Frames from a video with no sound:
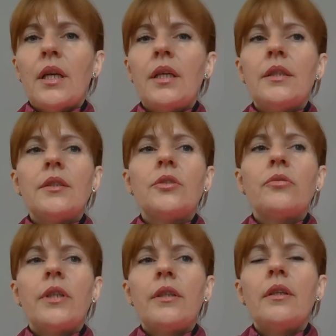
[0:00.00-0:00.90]
It is
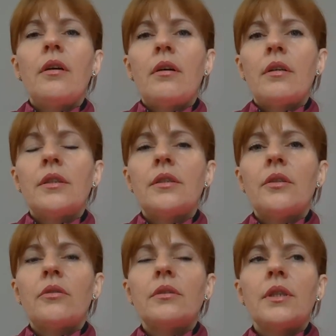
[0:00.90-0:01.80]
very hard
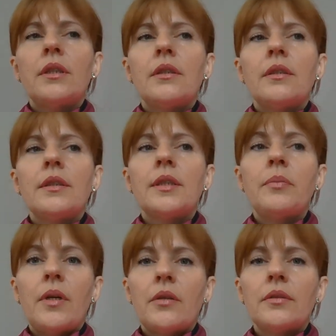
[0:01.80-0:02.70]
on a
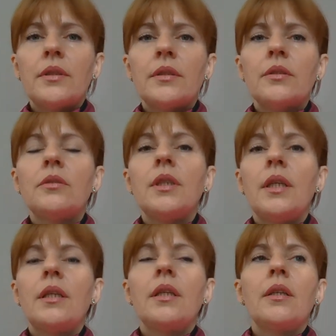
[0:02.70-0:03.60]
spouse to
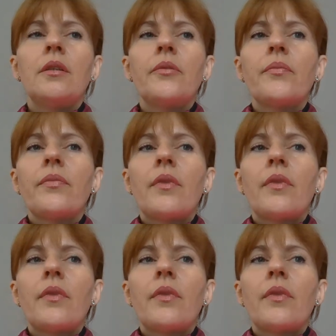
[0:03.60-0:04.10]
take care